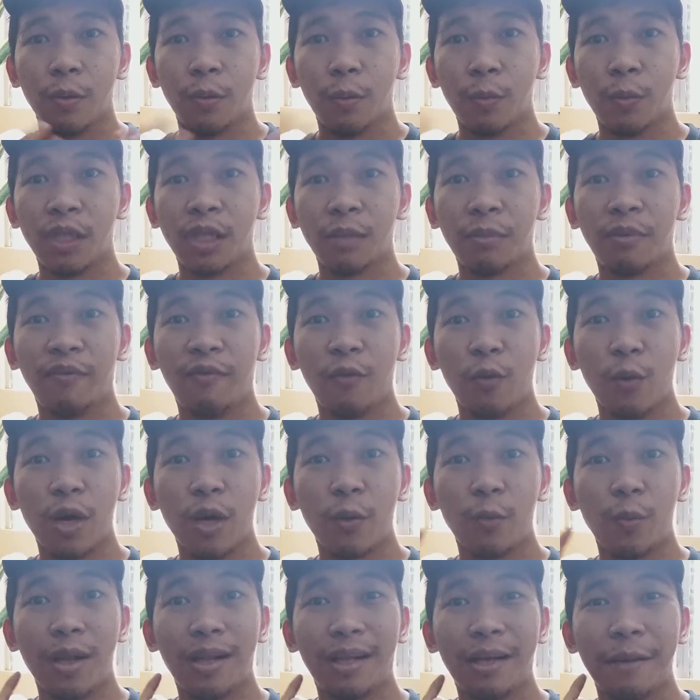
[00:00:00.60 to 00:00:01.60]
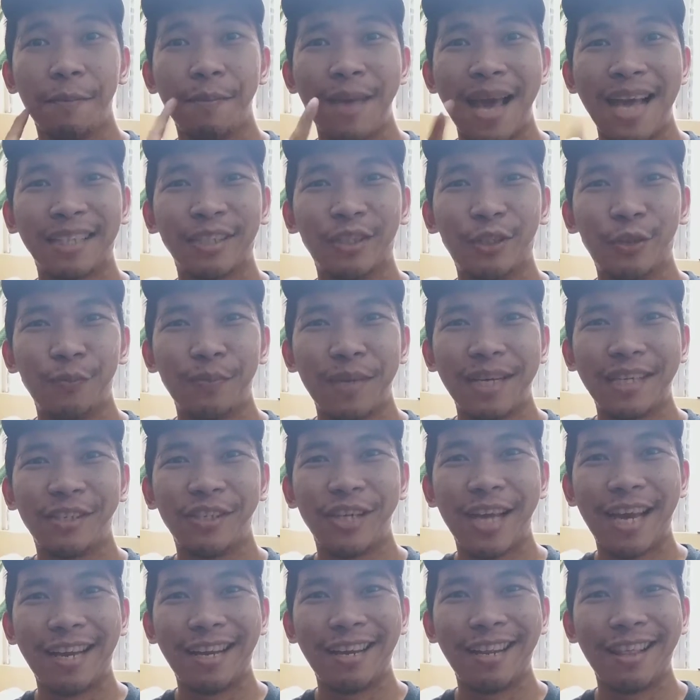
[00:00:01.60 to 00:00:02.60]
What's up everyone, welcome back to my
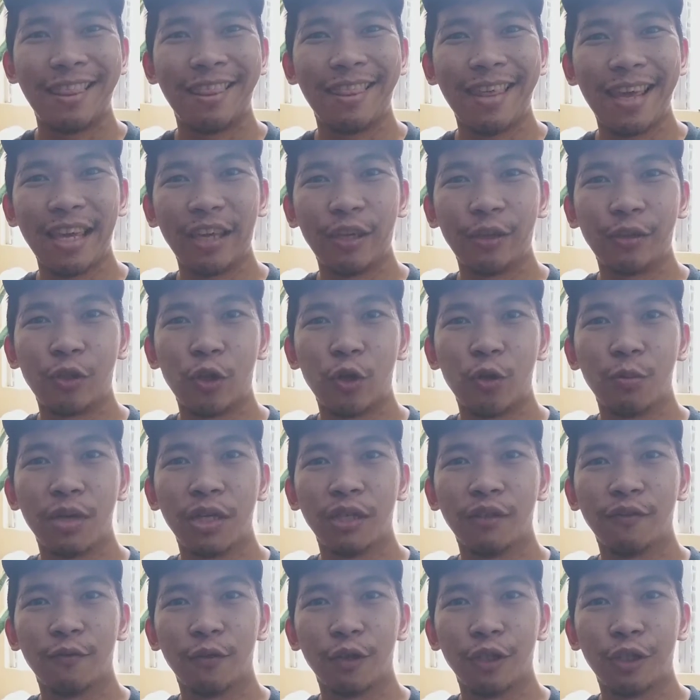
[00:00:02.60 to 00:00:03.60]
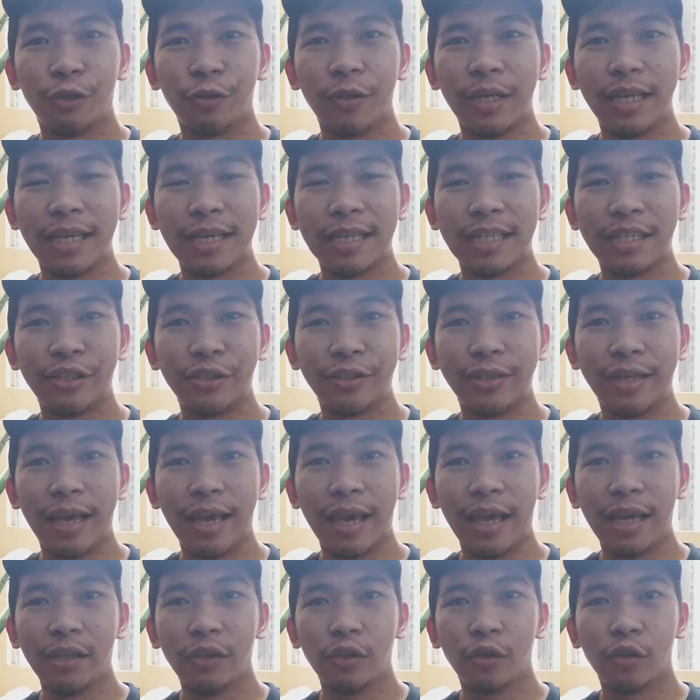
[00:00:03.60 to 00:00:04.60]
channel and thank you so much for tuning in
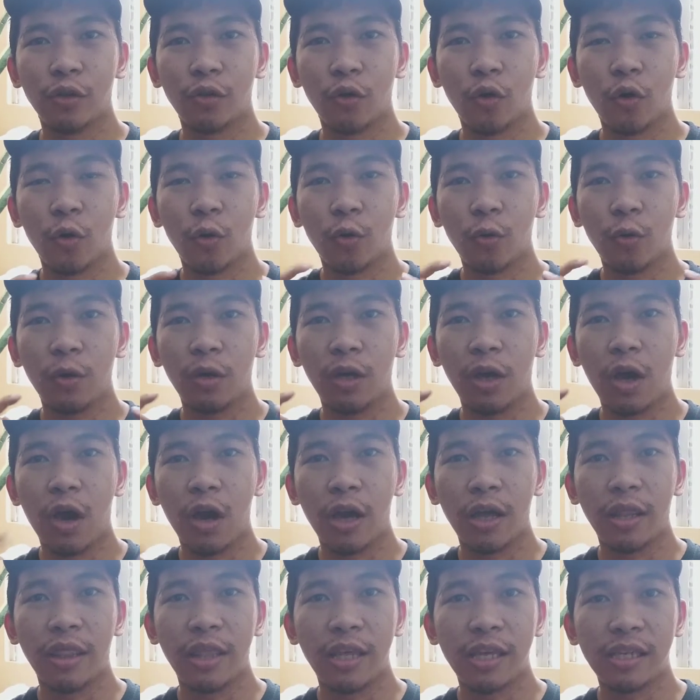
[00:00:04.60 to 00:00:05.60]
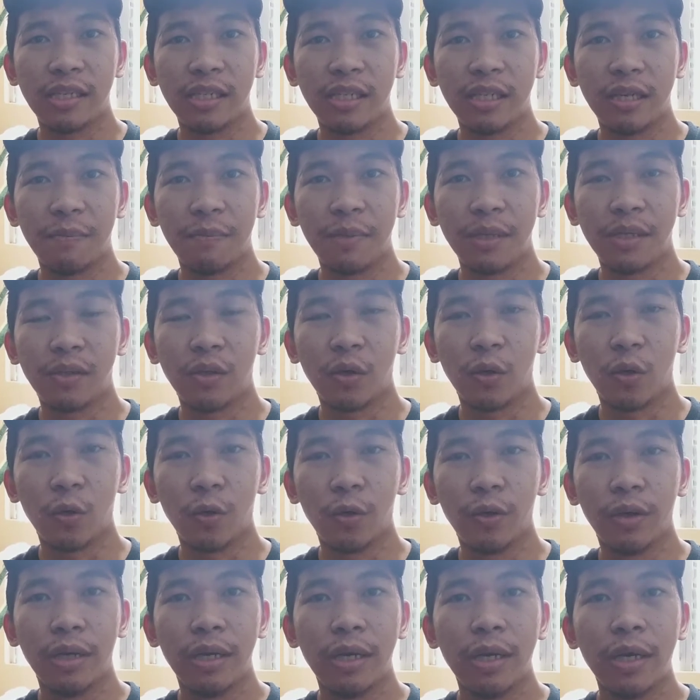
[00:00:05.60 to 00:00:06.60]
today. So on this
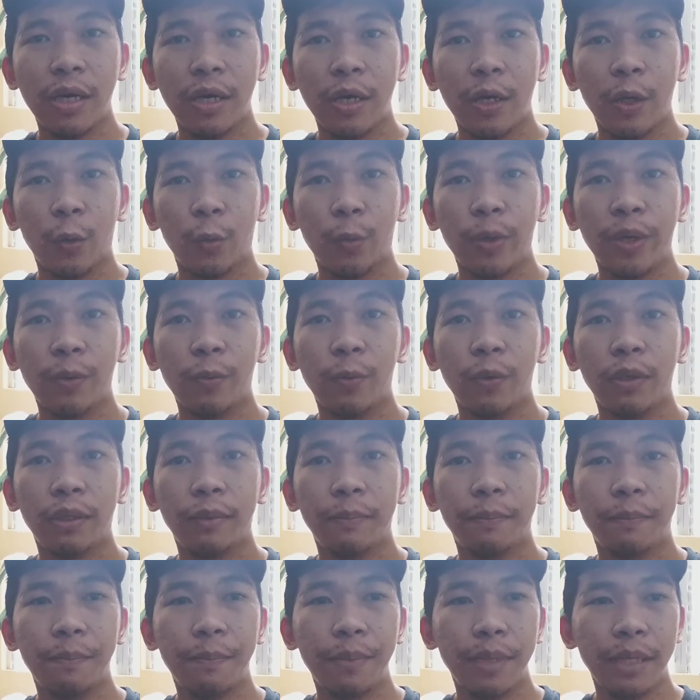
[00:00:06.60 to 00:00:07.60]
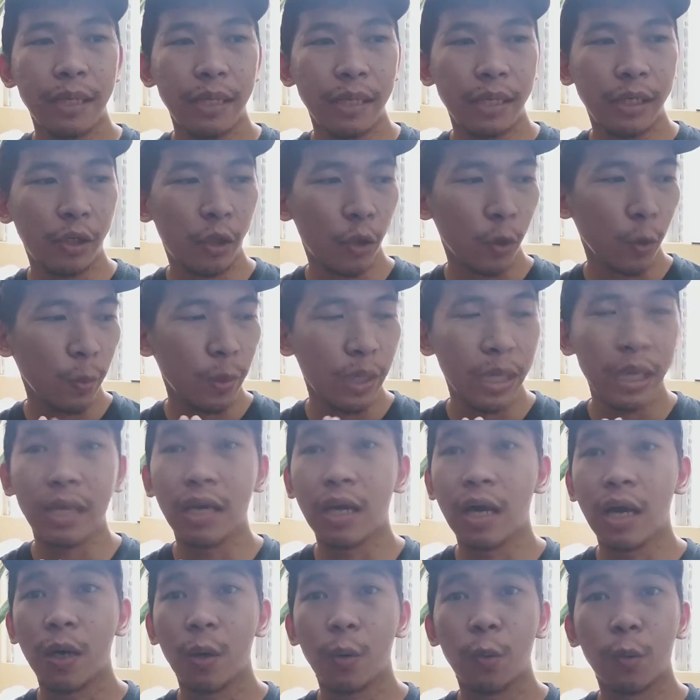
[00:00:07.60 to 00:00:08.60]
episode we will be
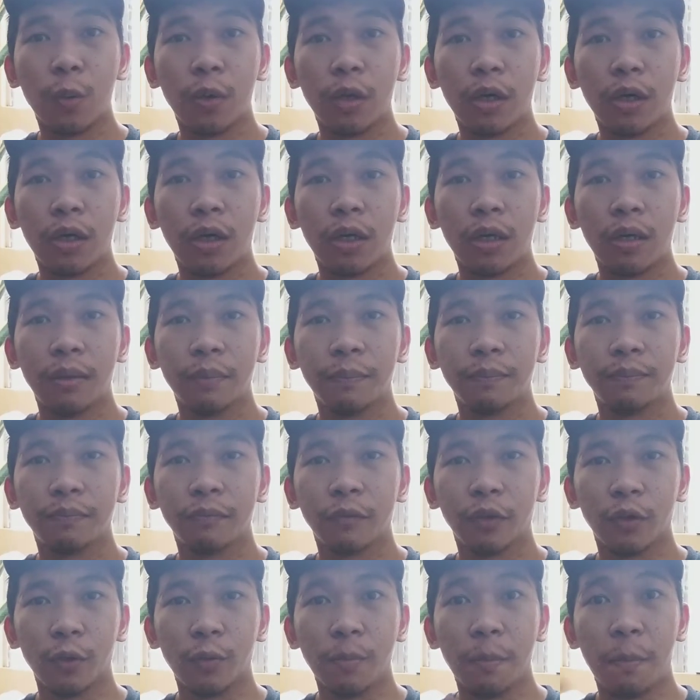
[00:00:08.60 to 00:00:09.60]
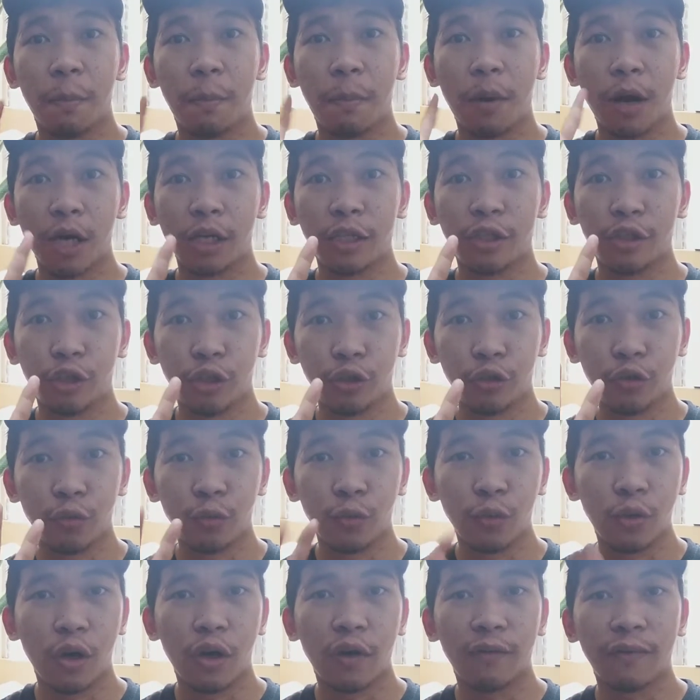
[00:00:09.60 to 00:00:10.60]
doing our part
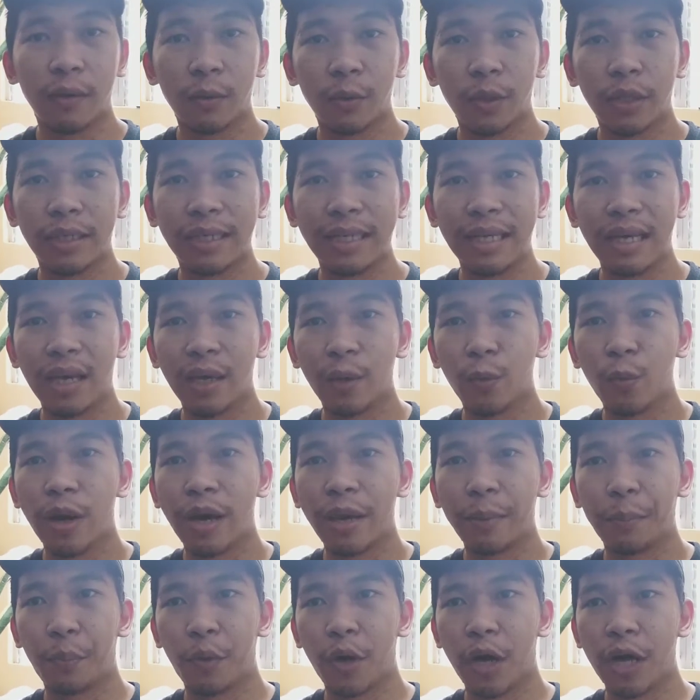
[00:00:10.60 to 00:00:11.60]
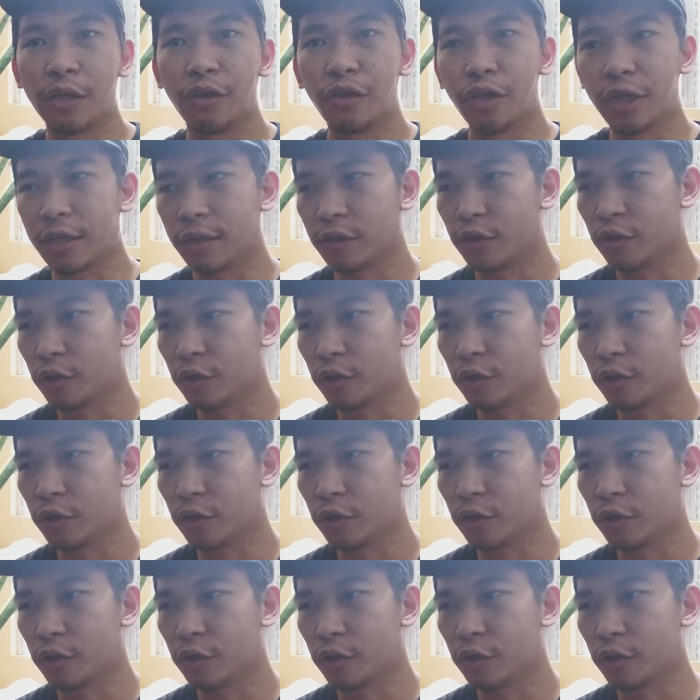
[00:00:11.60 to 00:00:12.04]
2 of our DIY project.